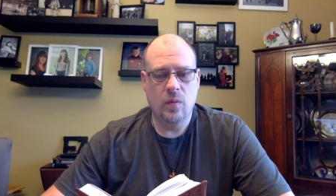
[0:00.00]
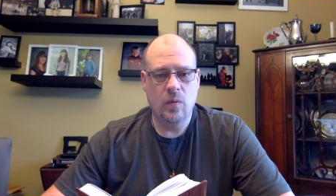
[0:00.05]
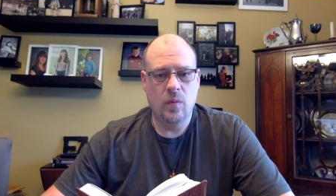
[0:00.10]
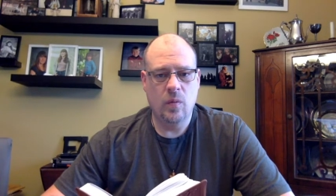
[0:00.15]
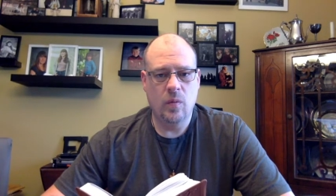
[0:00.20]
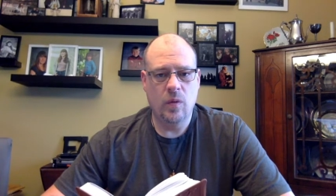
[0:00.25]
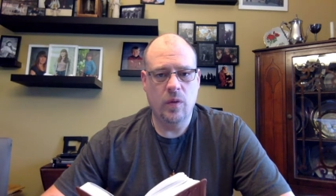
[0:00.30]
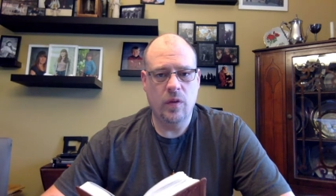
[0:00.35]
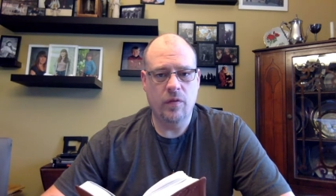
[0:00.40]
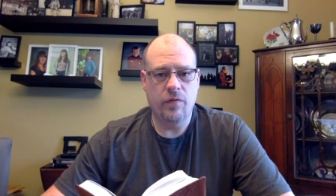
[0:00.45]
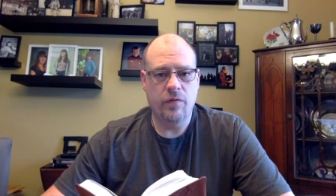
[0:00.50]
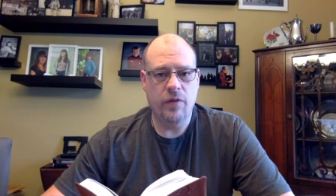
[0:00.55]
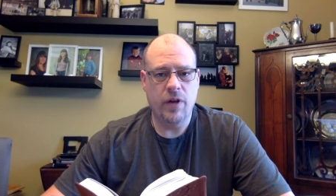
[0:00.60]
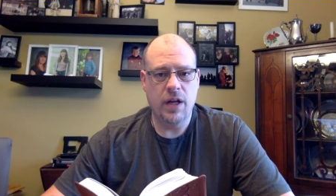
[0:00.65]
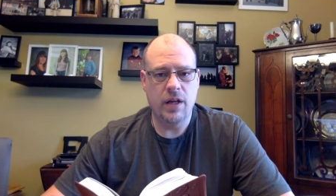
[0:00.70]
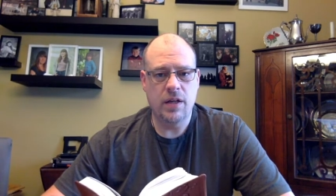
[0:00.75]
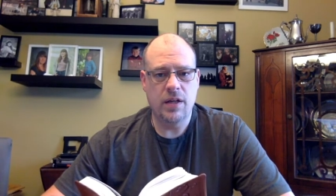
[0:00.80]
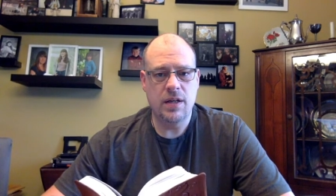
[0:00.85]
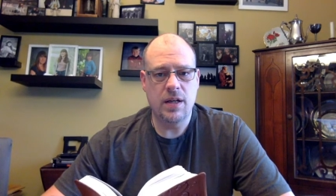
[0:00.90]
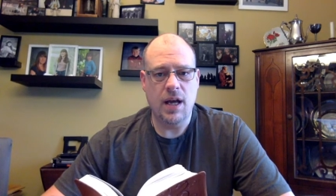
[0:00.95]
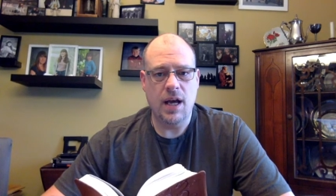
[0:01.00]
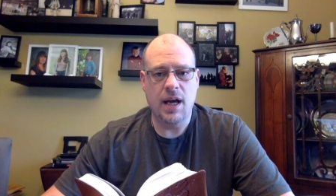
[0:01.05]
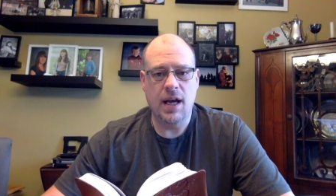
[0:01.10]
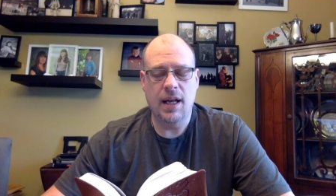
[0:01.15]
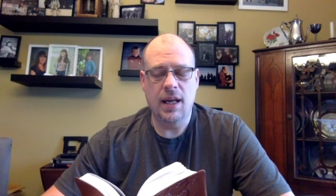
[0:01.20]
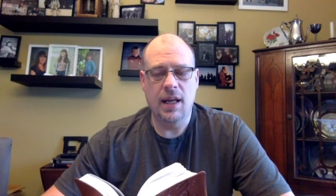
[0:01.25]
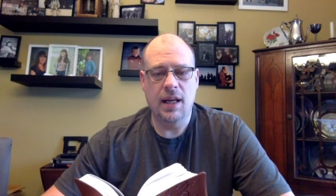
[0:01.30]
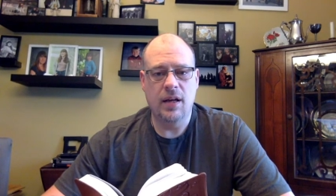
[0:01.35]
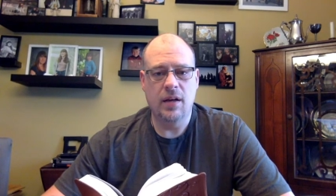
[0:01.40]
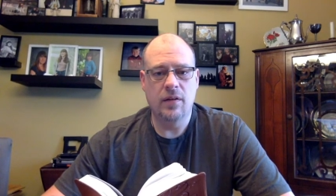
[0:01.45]
when the friend I
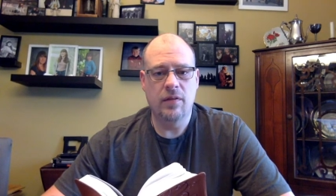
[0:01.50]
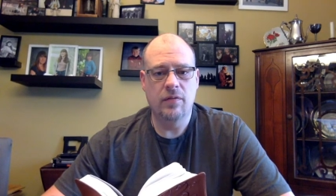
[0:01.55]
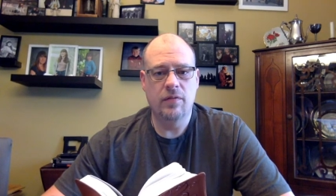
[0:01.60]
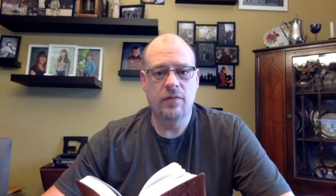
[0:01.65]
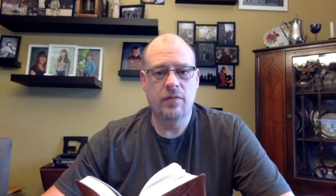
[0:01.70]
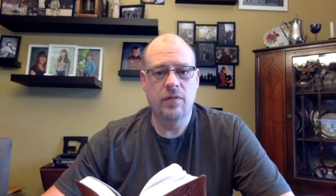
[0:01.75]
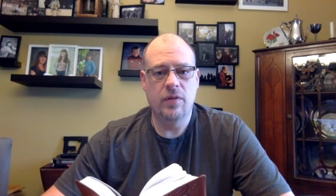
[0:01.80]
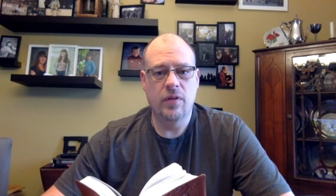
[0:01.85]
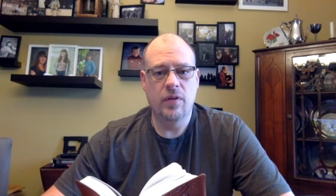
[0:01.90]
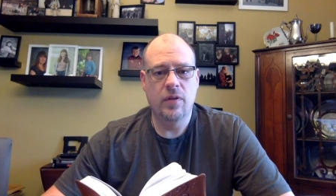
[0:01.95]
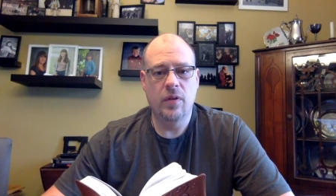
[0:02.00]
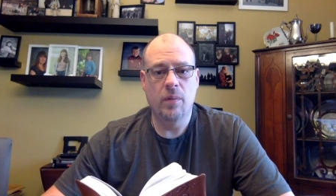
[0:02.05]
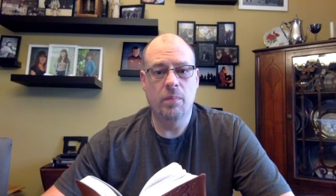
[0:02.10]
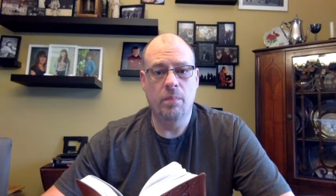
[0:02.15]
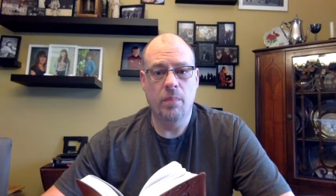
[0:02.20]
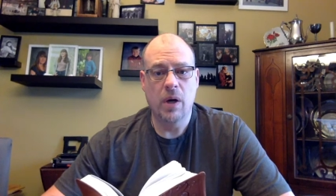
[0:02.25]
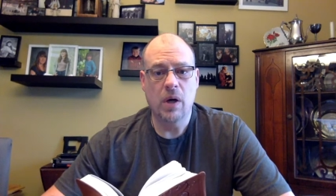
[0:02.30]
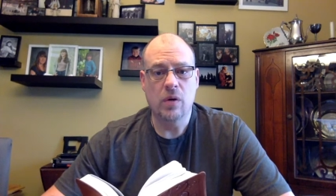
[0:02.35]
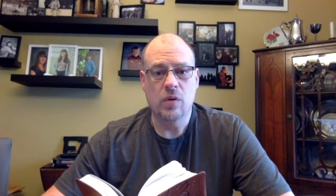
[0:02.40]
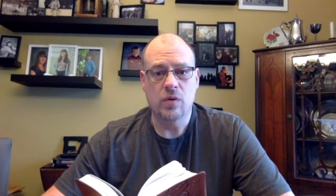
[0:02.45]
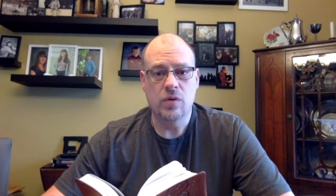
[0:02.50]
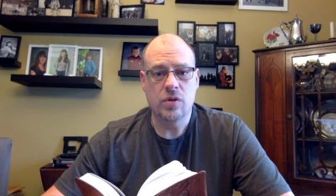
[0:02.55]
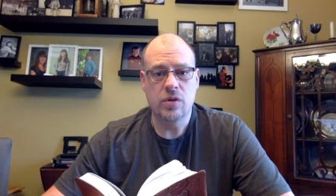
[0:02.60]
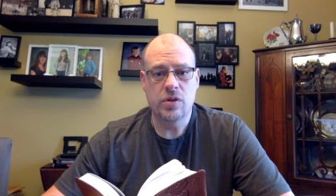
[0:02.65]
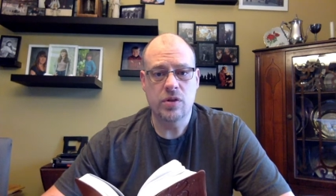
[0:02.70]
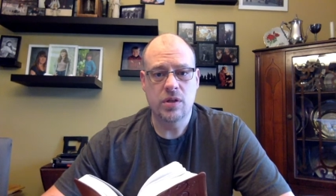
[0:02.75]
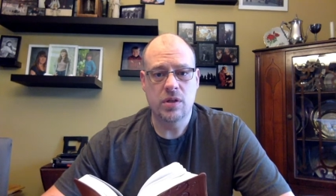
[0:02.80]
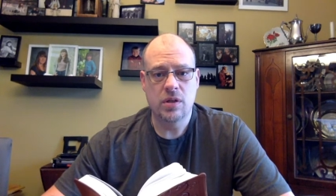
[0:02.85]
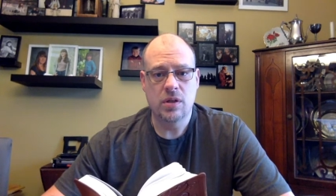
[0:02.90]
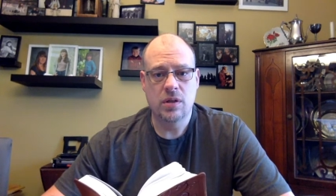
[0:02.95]
love the
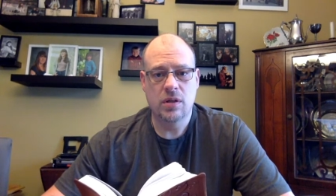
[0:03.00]
most,